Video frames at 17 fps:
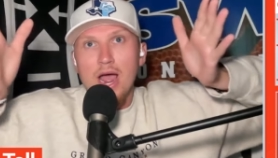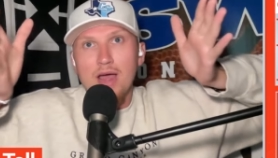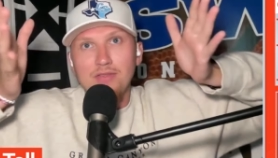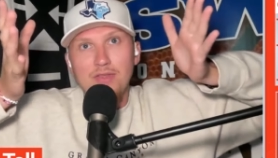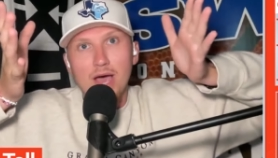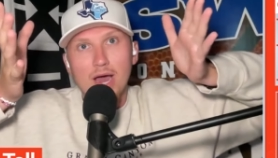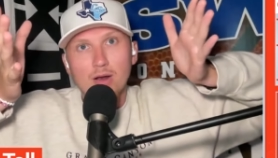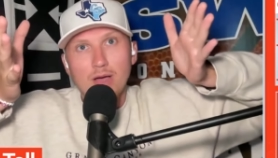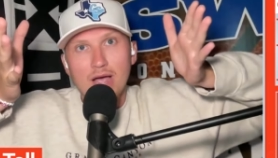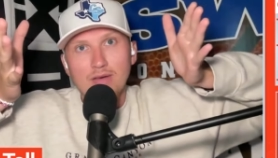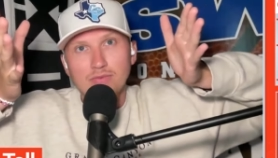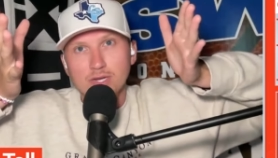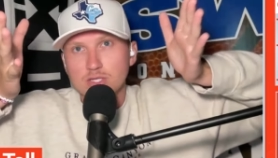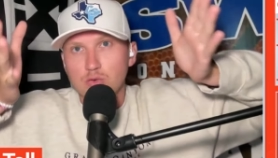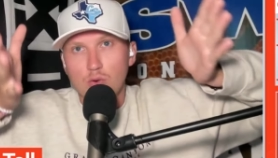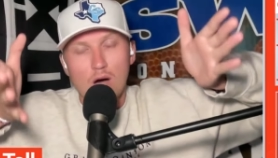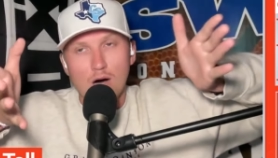and that'll have
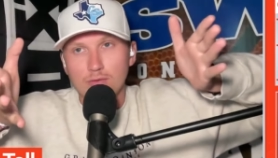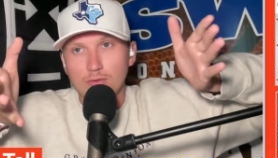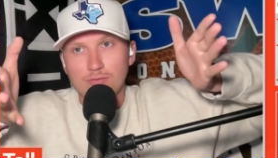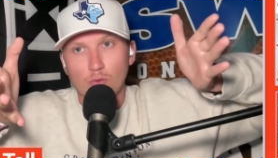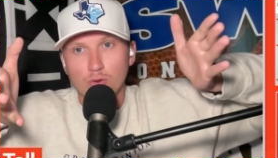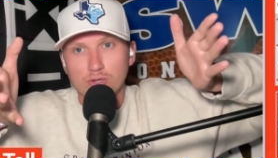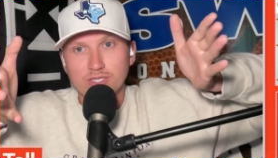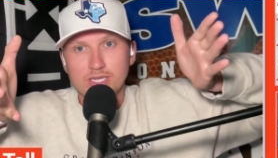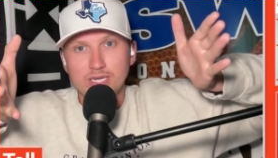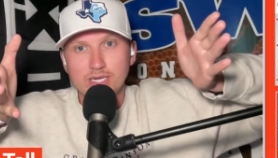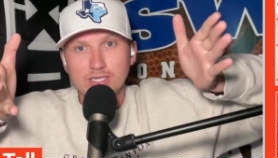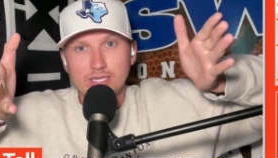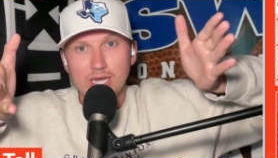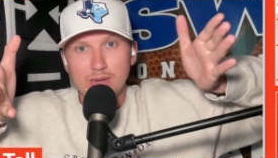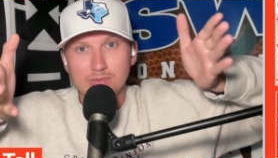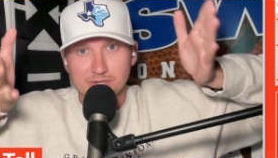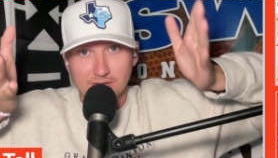like twelve or fourteen
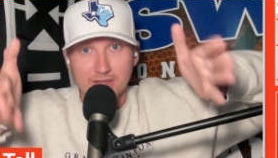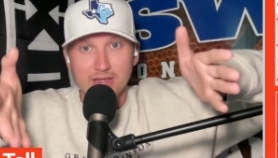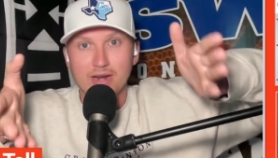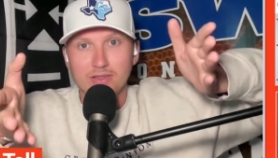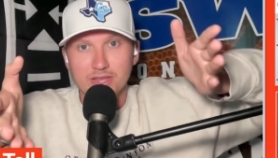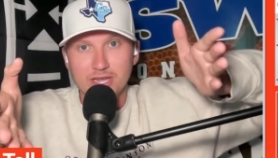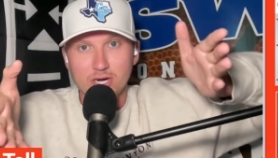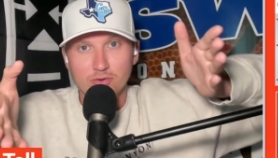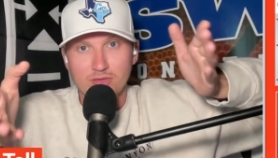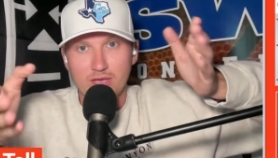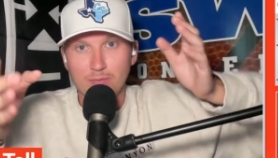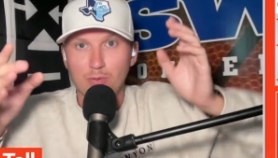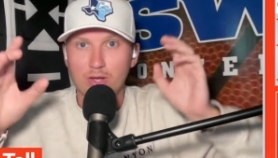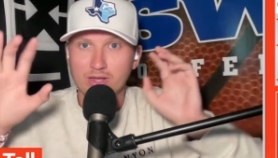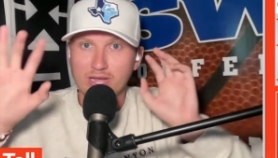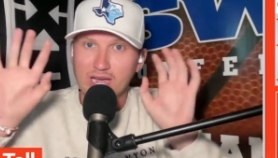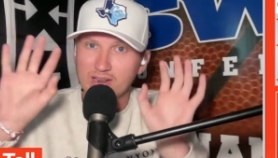teams. And at the end of the year, they
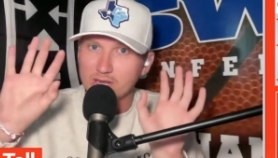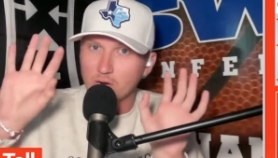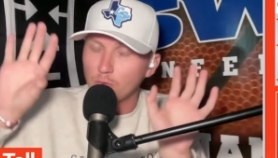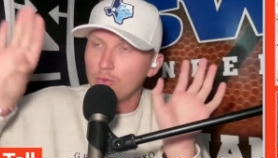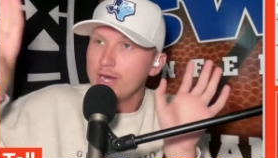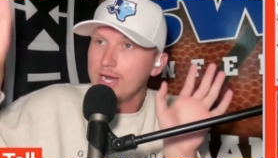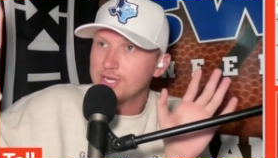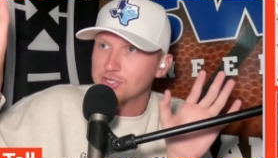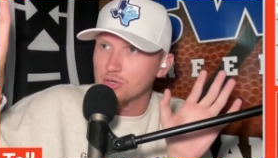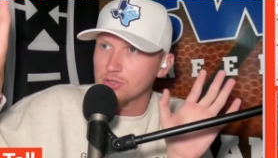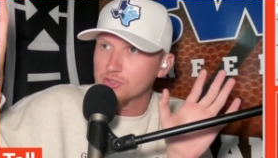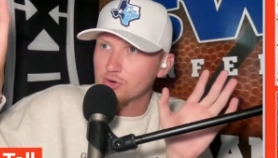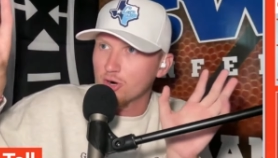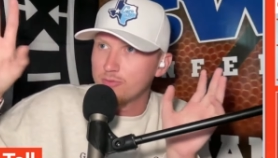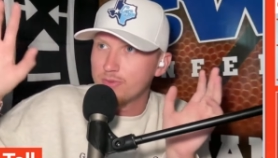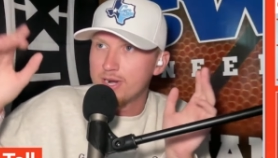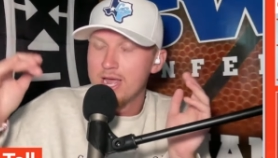play kind of like a regional
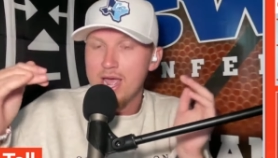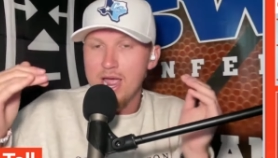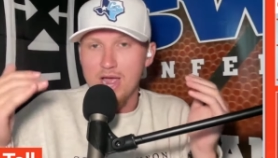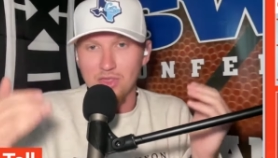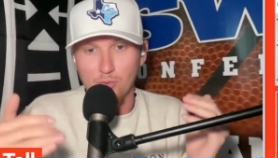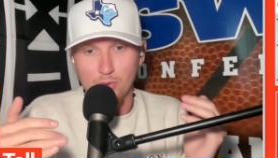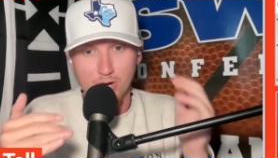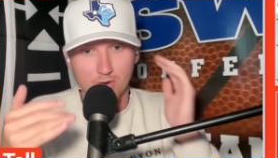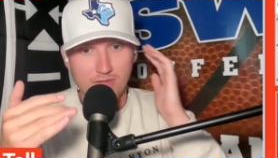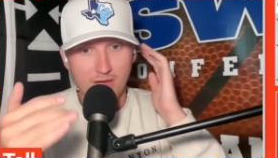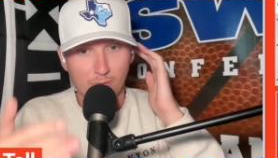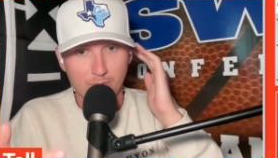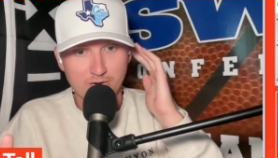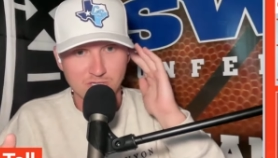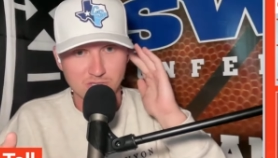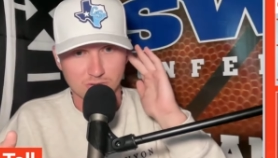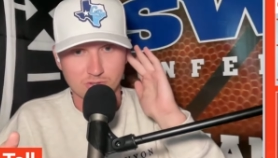tournament, and the winner of that
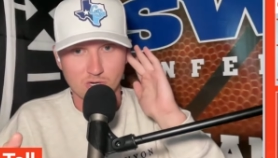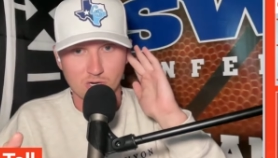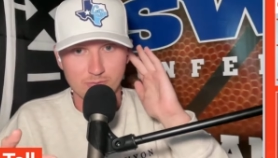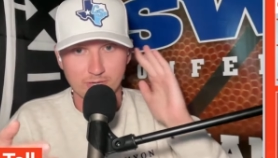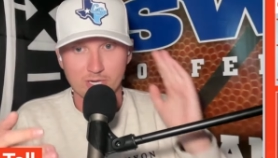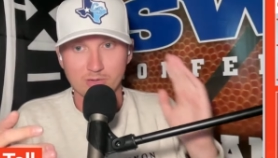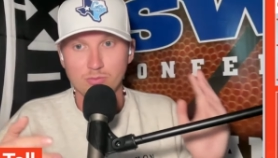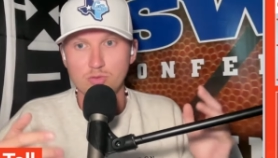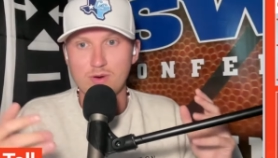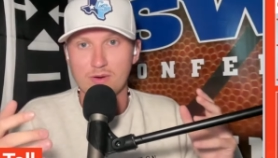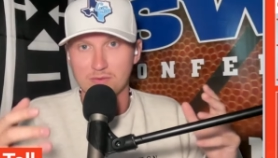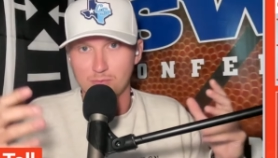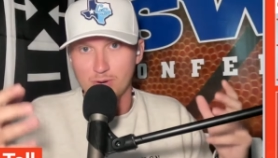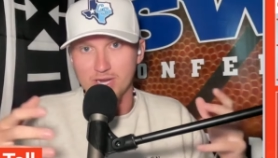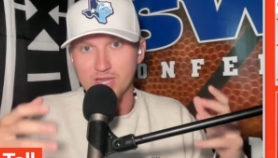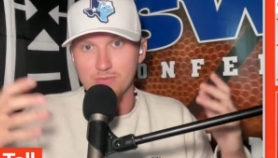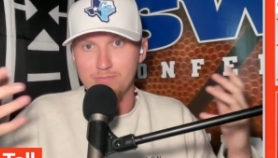regional tournament can move up to
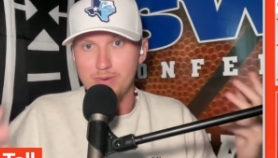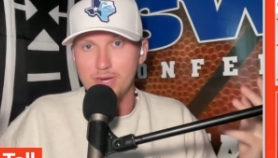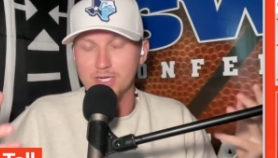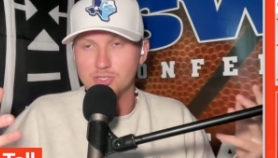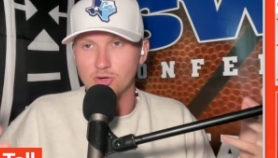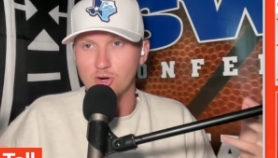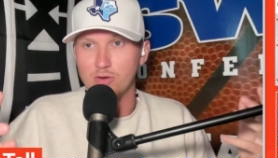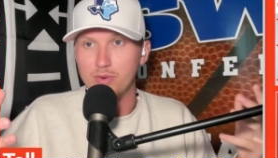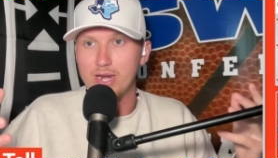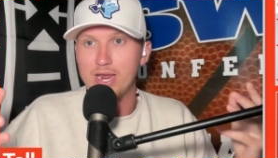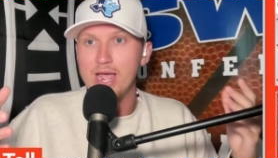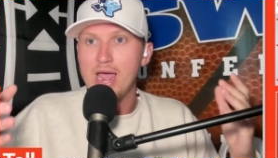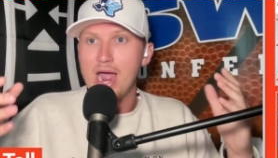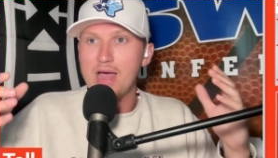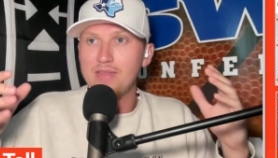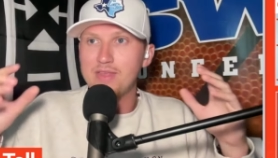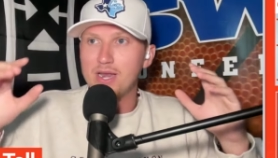play in the big tournament,
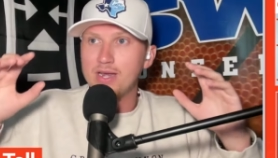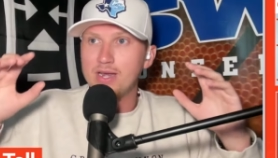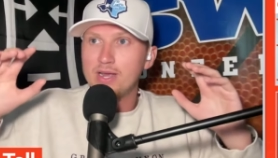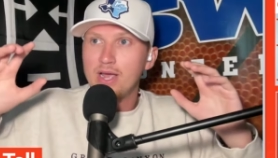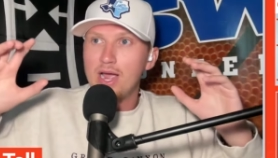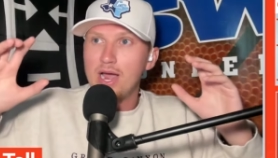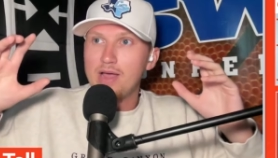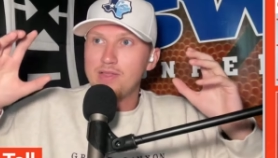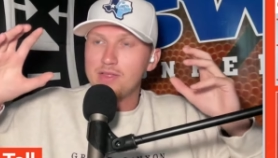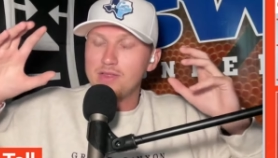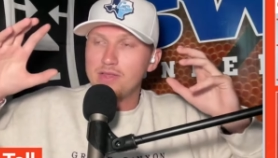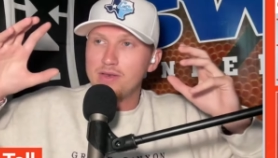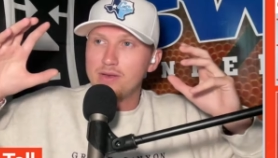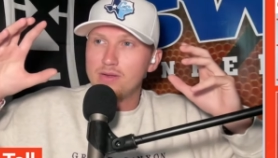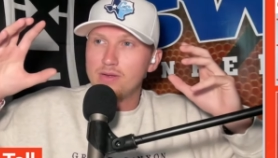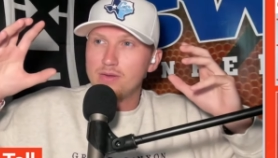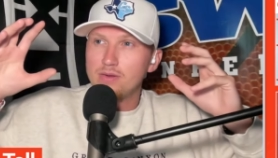and then and then
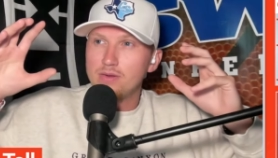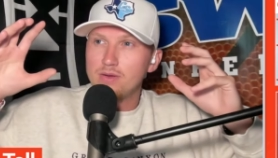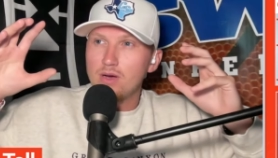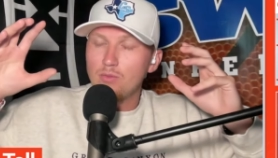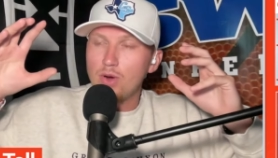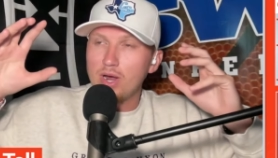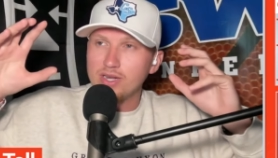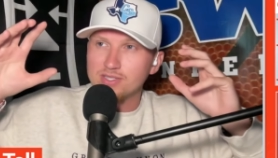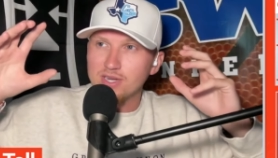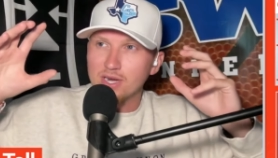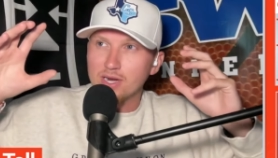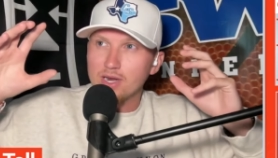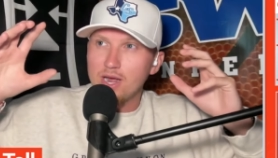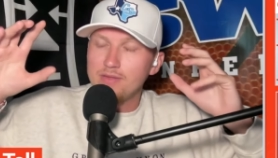wait a sec.